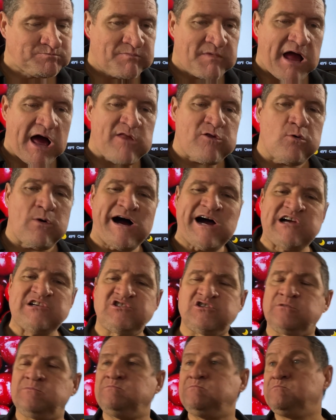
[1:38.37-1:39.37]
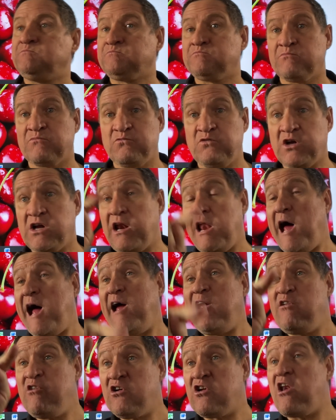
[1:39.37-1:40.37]
Otherwise,
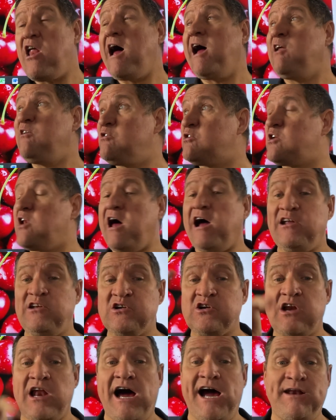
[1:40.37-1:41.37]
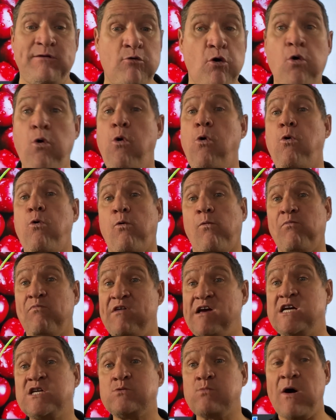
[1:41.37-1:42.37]
decline, decline, decline, decline. Ooh,
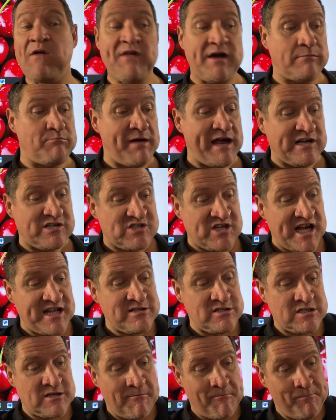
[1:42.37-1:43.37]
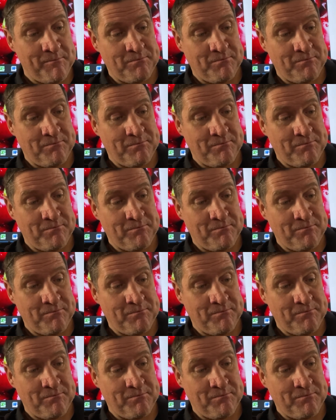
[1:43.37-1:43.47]
there's one that makes sense.